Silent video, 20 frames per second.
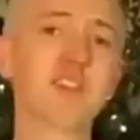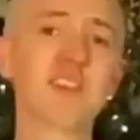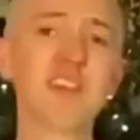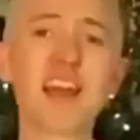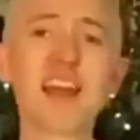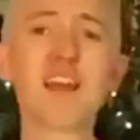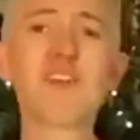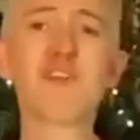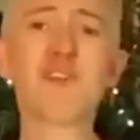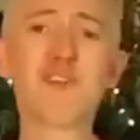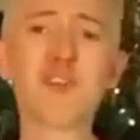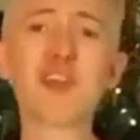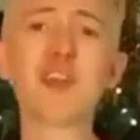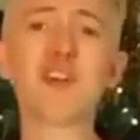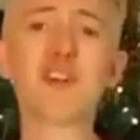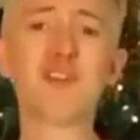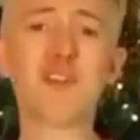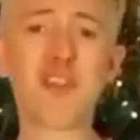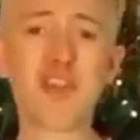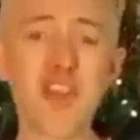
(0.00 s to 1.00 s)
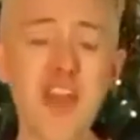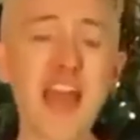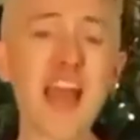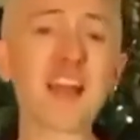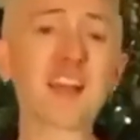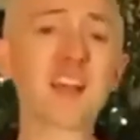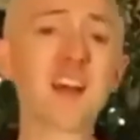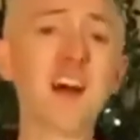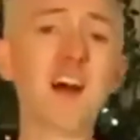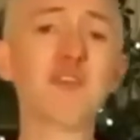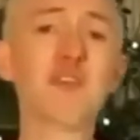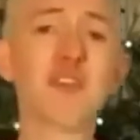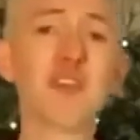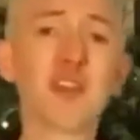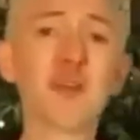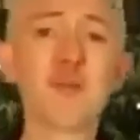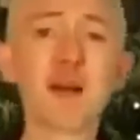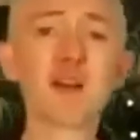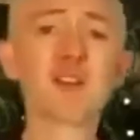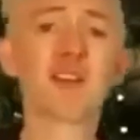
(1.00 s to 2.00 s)
this that I feel that
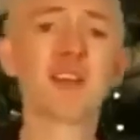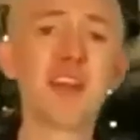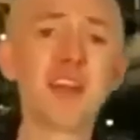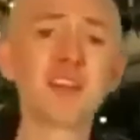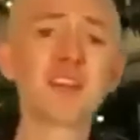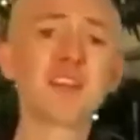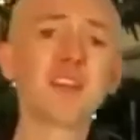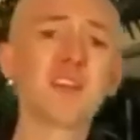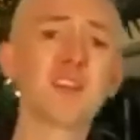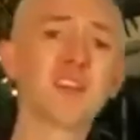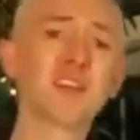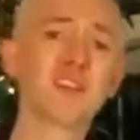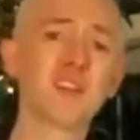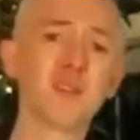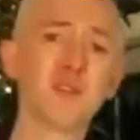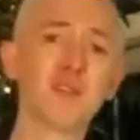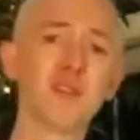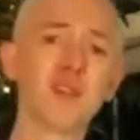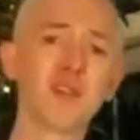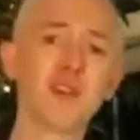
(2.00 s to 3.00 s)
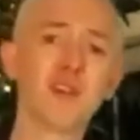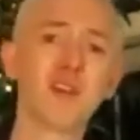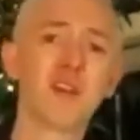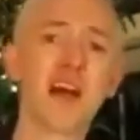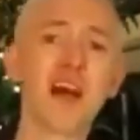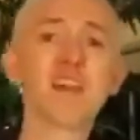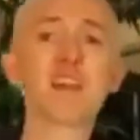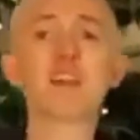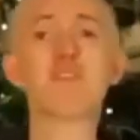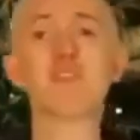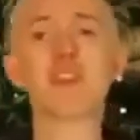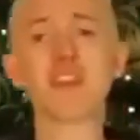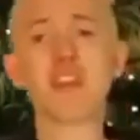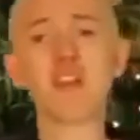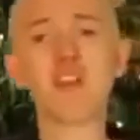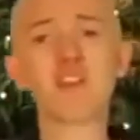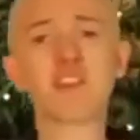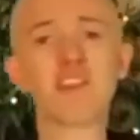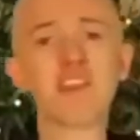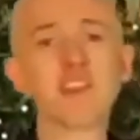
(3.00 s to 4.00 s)
confident about connecting you into. I'll even
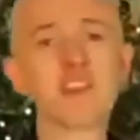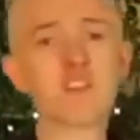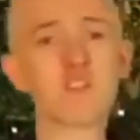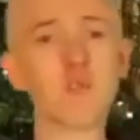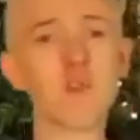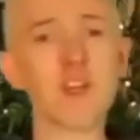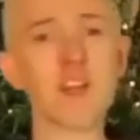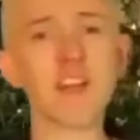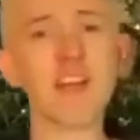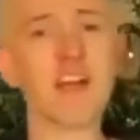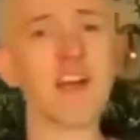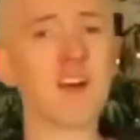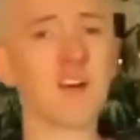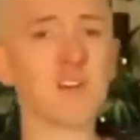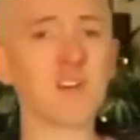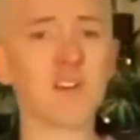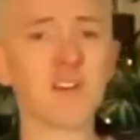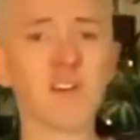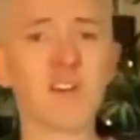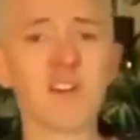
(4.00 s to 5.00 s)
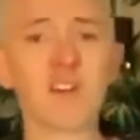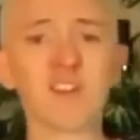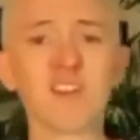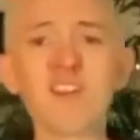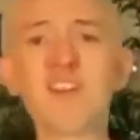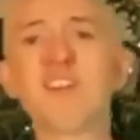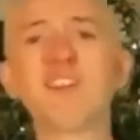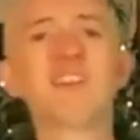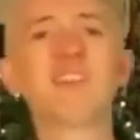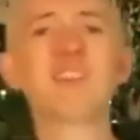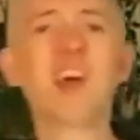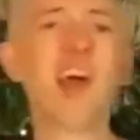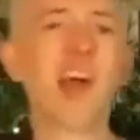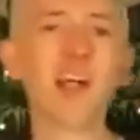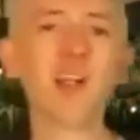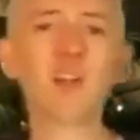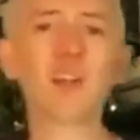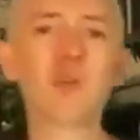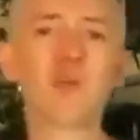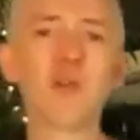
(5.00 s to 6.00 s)
guarantee this right now. This is
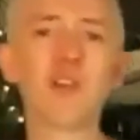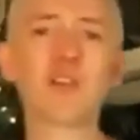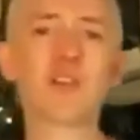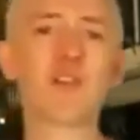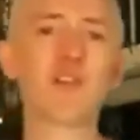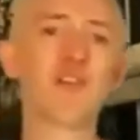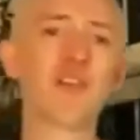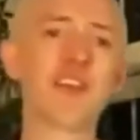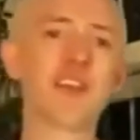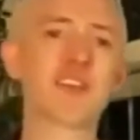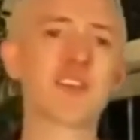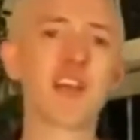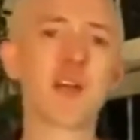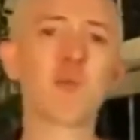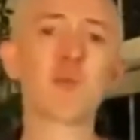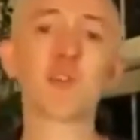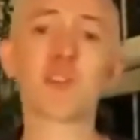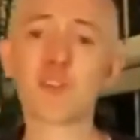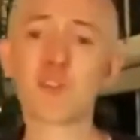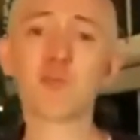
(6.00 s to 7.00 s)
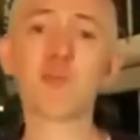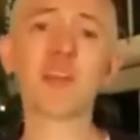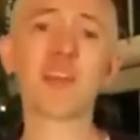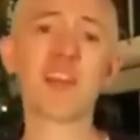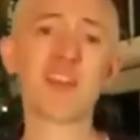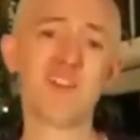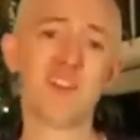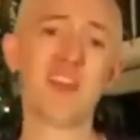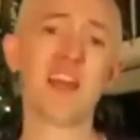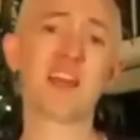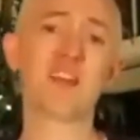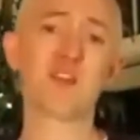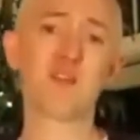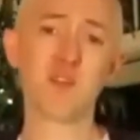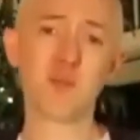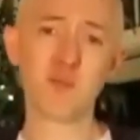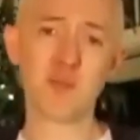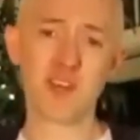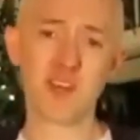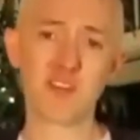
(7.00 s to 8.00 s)
entirely risk-free, as I will explain in the next
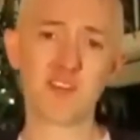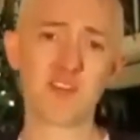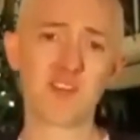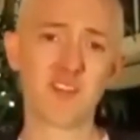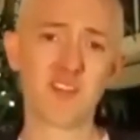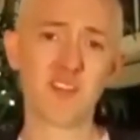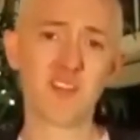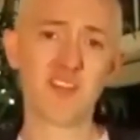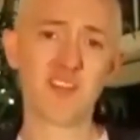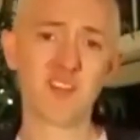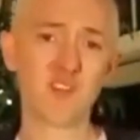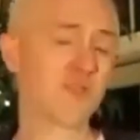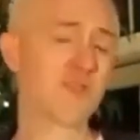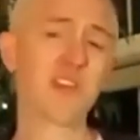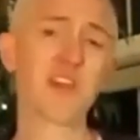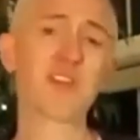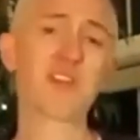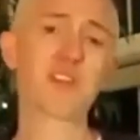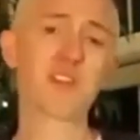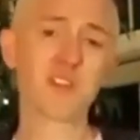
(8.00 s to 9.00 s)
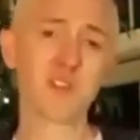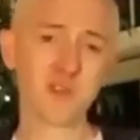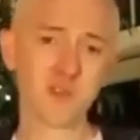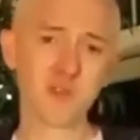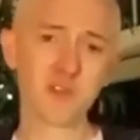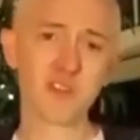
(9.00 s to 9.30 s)
few minutes. You have nothing to